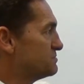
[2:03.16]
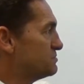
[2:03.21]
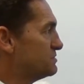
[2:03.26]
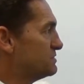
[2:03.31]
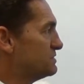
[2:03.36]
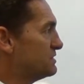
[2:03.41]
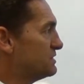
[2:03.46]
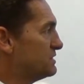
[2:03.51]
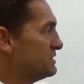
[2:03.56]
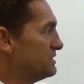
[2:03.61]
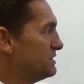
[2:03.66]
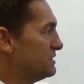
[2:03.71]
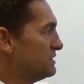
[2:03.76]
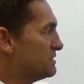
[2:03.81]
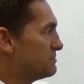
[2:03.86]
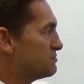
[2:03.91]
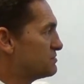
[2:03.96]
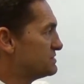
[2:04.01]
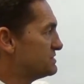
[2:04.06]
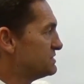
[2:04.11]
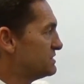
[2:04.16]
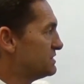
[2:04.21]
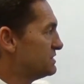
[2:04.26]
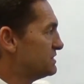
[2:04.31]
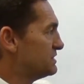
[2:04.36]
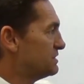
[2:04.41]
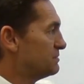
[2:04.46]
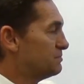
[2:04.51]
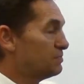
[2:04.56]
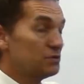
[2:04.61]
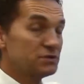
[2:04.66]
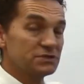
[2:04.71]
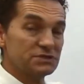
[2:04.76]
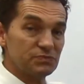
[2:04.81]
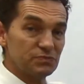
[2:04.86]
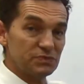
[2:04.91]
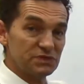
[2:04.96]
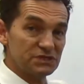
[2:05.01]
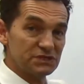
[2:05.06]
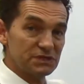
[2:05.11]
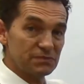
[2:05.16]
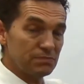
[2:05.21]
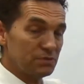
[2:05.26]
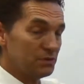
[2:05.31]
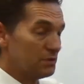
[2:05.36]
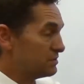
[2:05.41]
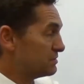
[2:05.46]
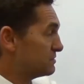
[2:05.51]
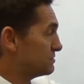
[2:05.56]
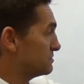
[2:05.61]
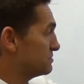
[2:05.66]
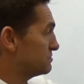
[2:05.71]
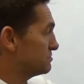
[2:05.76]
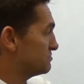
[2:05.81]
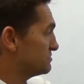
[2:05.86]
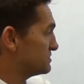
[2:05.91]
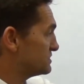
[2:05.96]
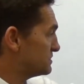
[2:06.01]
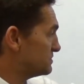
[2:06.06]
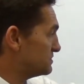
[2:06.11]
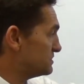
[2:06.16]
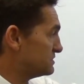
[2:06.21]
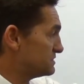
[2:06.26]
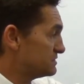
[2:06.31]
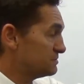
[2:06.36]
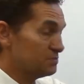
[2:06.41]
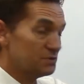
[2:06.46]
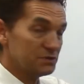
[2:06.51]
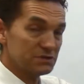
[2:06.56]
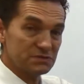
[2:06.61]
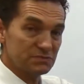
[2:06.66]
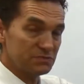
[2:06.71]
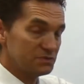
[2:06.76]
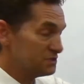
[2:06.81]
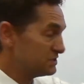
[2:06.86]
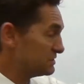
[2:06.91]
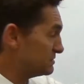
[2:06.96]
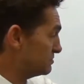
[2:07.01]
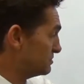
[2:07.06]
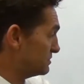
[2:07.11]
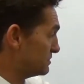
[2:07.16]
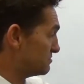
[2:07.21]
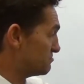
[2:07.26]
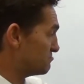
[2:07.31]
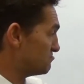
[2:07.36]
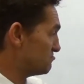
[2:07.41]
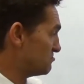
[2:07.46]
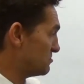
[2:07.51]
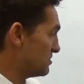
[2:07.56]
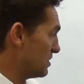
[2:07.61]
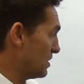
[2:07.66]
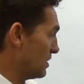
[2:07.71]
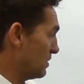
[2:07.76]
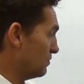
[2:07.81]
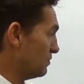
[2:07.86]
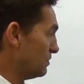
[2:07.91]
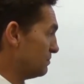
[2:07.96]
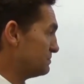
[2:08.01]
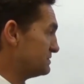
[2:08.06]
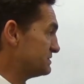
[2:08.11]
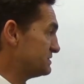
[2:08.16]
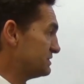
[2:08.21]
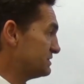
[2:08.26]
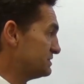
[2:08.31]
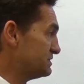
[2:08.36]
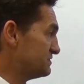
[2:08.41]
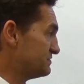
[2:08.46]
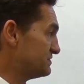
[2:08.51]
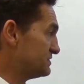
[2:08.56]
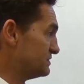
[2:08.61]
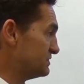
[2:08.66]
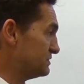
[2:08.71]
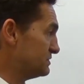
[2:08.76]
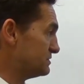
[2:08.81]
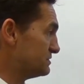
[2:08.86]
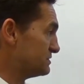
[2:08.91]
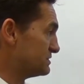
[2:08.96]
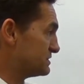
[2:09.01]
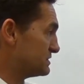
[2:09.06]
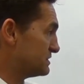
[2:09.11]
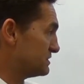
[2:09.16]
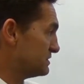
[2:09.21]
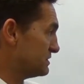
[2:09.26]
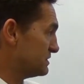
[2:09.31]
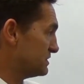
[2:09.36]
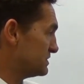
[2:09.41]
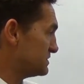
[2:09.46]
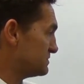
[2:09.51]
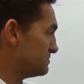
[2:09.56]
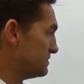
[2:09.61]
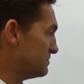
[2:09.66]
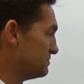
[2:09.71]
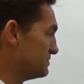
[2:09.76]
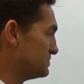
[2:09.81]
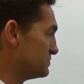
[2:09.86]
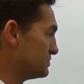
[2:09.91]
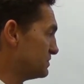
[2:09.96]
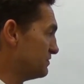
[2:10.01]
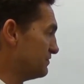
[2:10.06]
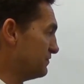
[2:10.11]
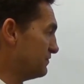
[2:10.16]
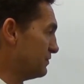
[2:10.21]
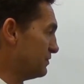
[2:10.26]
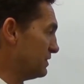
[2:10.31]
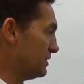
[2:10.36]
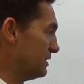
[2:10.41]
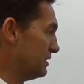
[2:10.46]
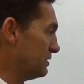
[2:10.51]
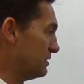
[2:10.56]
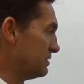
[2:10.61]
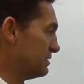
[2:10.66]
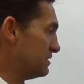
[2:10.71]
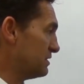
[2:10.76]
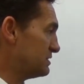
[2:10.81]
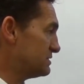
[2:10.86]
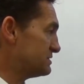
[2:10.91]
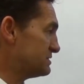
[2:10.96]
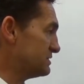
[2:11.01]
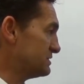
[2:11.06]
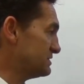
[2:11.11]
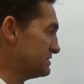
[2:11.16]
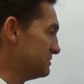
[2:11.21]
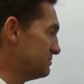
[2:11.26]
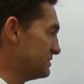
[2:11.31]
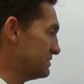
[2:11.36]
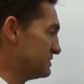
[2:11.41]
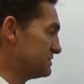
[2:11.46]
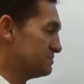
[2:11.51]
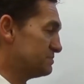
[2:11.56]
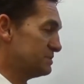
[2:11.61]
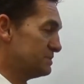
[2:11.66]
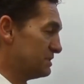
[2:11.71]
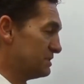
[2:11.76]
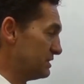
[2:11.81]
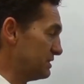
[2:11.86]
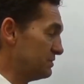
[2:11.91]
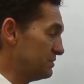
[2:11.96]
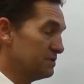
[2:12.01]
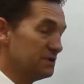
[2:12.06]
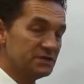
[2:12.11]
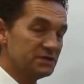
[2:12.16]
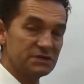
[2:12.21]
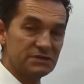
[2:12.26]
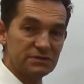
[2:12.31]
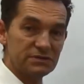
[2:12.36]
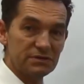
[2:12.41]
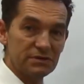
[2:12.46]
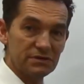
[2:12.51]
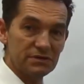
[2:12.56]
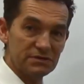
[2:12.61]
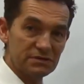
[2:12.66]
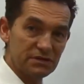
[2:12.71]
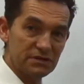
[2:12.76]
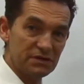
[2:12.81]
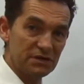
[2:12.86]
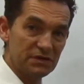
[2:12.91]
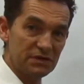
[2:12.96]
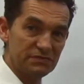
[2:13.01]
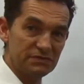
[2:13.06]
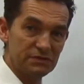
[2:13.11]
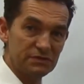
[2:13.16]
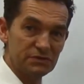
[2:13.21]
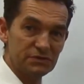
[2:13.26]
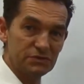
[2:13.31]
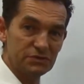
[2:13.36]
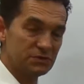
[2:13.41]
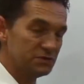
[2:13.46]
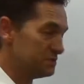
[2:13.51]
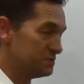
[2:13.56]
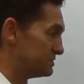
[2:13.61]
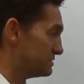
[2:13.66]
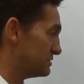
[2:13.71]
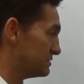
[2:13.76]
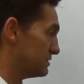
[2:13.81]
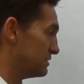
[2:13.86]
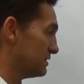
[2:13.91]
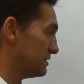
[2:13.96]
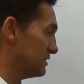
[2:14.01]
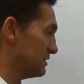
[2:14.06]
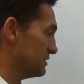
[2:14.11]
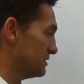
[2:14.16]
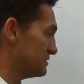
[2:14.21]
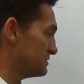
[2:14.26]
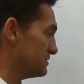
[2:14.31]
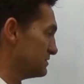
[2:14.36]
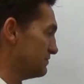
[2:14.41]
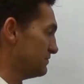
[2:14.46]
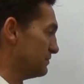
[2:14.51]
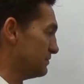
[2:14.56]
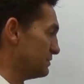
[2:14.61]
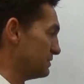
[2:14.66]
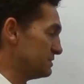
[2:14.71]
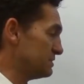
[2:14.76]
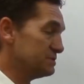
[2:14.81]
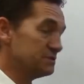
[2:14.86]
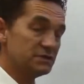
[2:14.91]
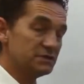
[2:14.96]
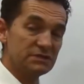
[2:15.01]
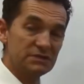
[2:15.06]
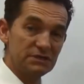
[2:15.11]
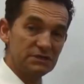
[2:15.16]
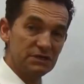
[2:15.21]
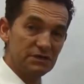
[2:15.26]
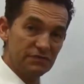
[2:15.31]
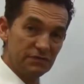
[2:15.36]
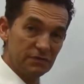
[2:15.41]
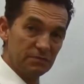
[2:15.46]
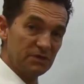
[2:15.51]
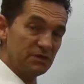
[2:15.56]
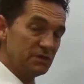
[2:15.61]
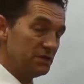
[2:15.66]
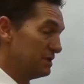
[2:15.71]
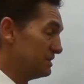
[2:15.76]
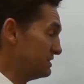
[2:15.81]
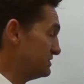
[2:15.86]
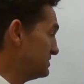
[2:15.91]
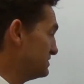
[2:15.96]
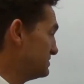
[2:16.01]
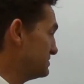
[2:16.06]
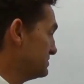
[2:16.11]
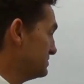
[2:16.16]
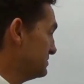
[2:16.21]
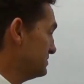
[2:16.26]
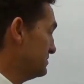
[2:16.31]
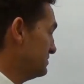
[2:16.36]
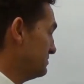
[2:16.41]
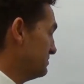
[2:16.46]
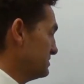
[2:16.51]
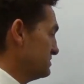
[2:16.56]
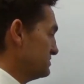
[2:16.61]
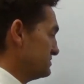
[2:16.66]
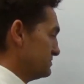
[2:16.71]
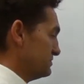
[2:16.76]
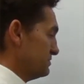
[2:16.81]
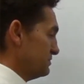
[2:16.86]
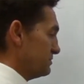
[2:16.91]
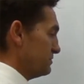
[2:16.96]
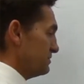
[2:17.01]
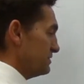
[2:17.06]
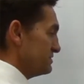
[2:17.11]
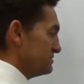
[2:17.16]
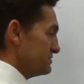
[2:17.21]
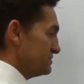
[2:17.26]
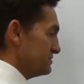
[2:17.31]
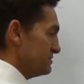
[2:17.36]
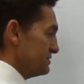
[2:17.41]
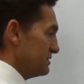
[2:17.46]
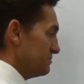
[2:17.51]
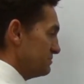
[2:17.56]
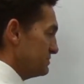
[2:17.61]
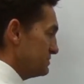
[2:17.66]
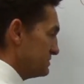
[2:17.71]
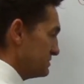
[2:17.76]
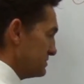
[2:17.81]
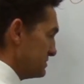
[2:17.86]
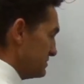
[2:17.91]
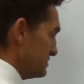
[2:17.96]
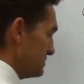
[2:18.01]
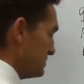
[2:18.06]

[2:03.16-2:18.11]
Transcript: per day are presented in a box and whisker plot. So there's the box and whisker plot. What percentage of students spend between 40 and 60 minutes per day on exercise? And it gives you a choice. So 40 and 60, if I'm in the HSC, I'm going to circle those two numbers,